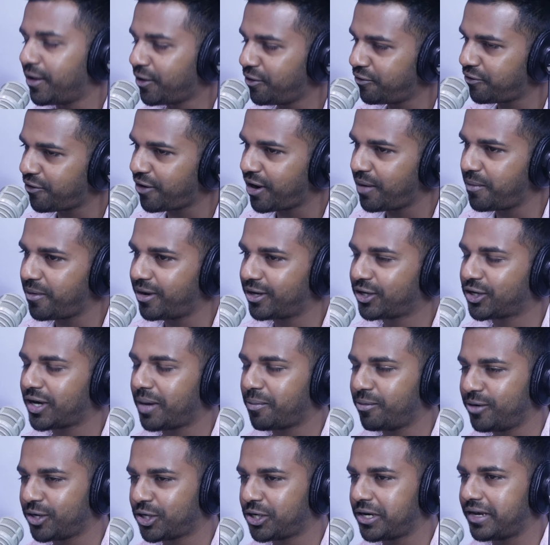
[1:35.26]
Thank you very much. Mm-hmm. I
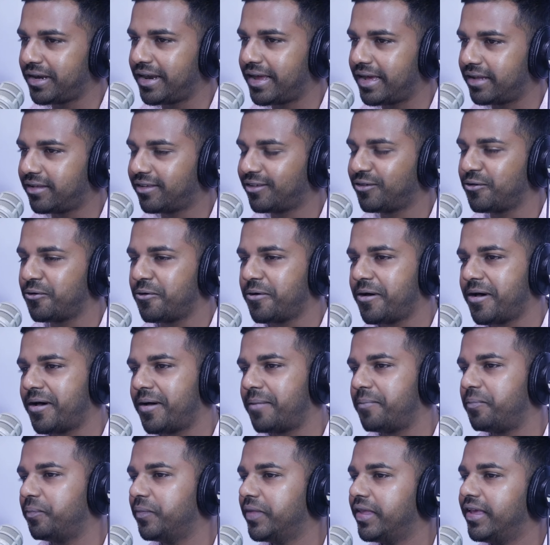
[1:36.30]
appreciate that. Mm-hmm.
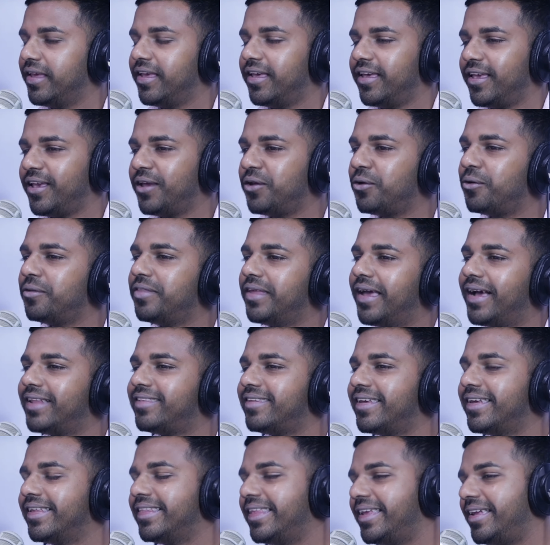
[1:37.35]
So you know, I
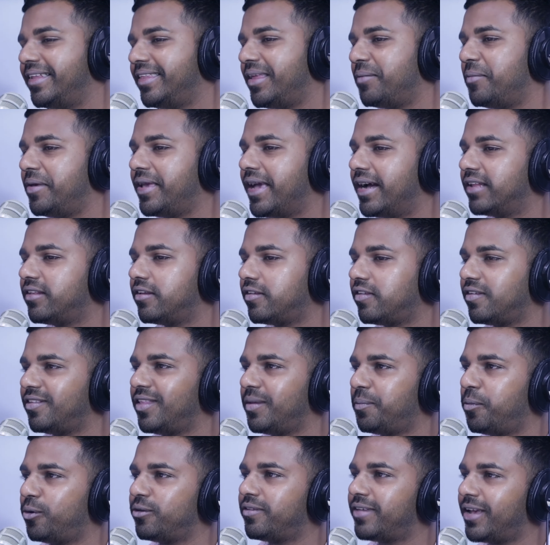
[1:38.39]
think they began to see
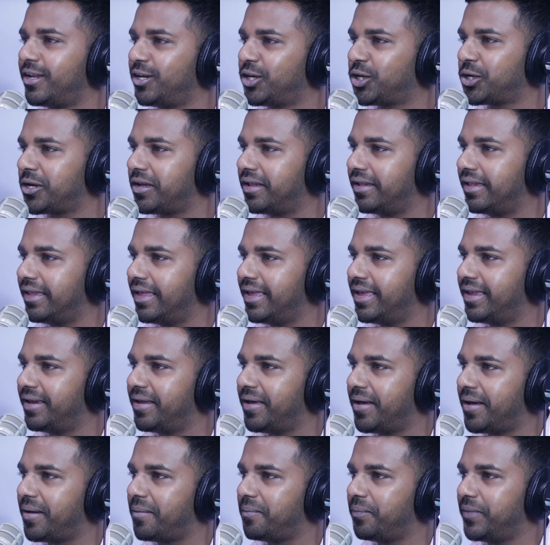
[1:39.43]
the potential in
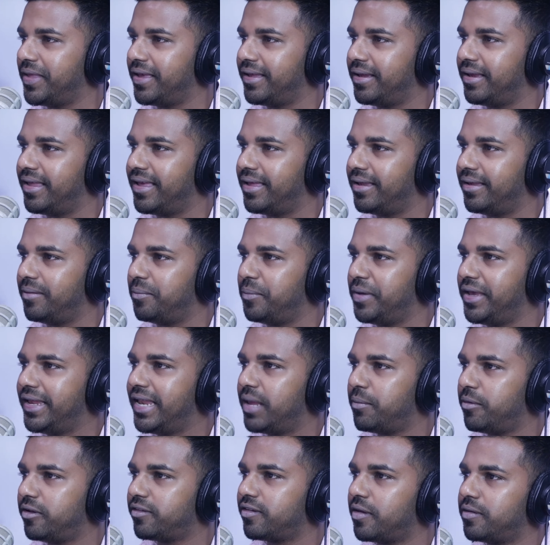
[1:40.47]
being
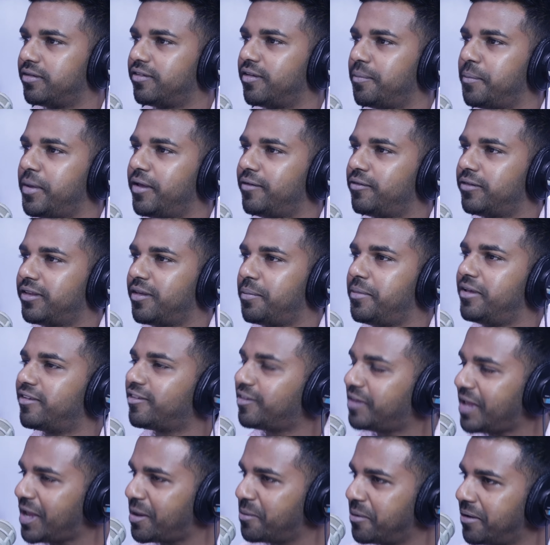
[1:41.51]
able to be
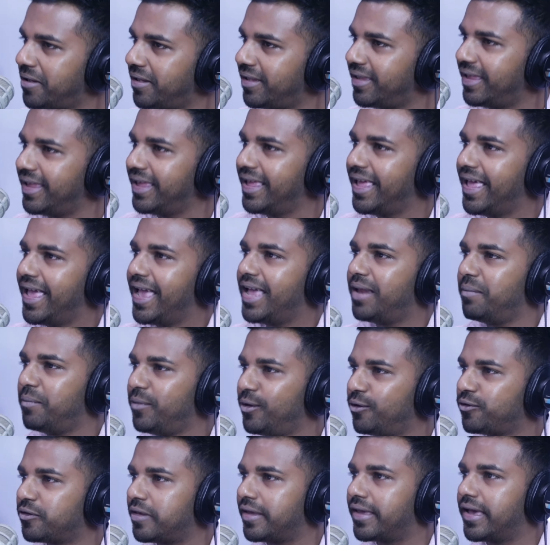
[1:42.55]
stable in
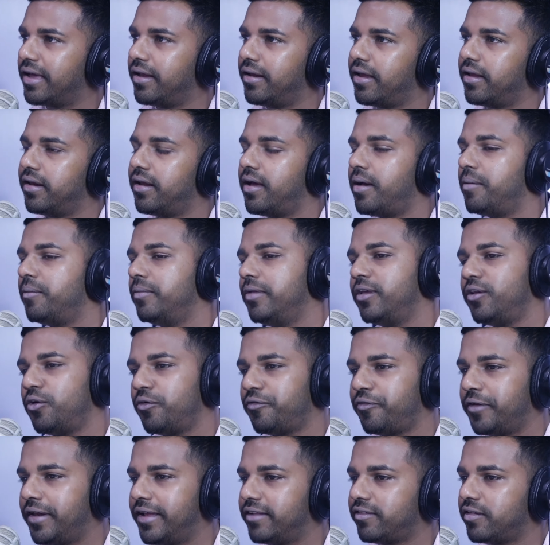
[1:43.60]
music and you know,
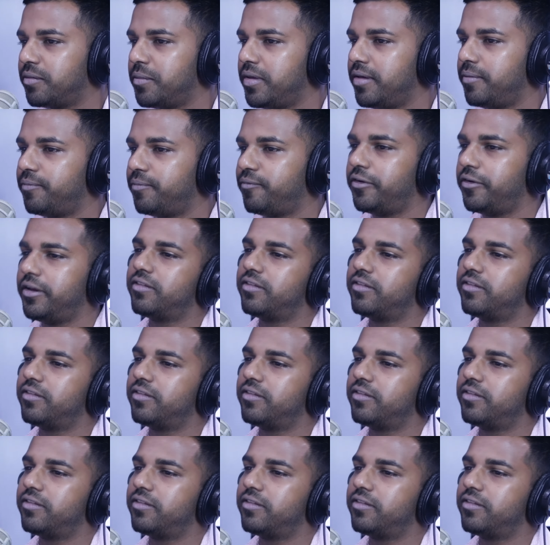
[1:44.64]
for there to be